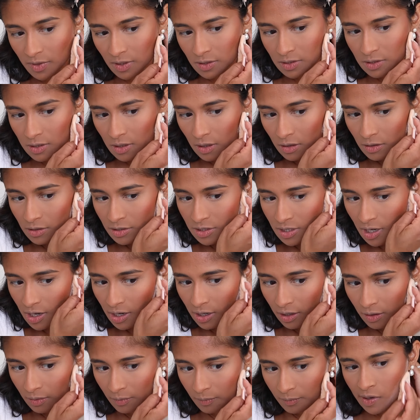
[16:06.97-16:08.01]
thing to the other
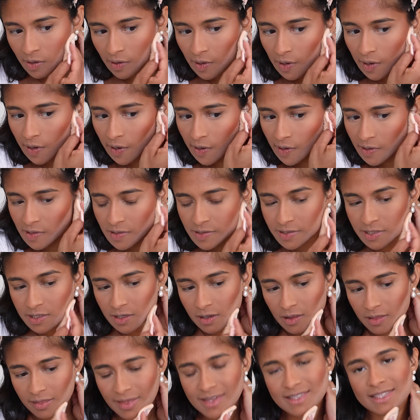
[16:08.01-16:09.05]
side. And
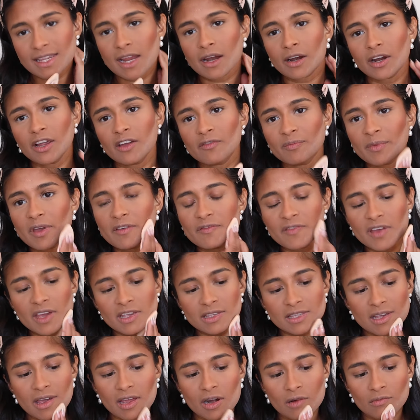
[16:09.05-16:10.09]
this area of my
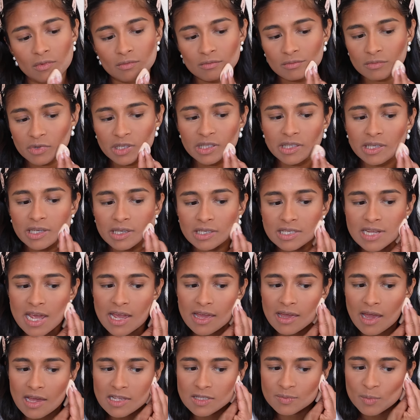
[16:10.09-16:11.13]
face, I don't really
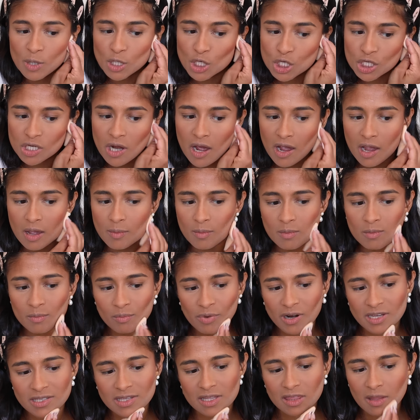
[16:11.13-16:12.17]
take as much time
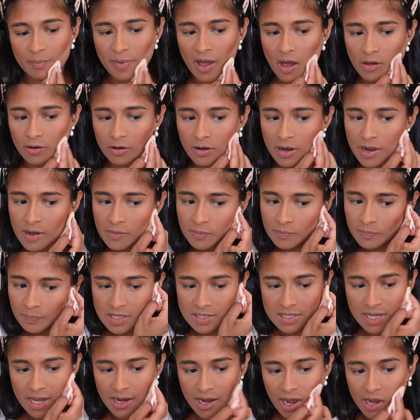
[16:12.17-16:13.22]
pressing the powder in
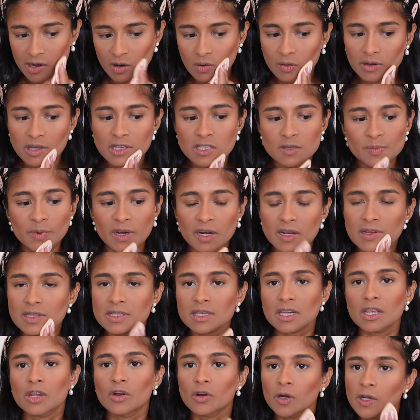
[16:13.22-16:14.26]
because like I don't experience
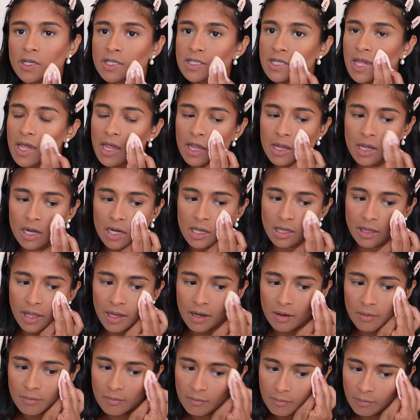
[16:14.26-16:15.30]
any creasing, any like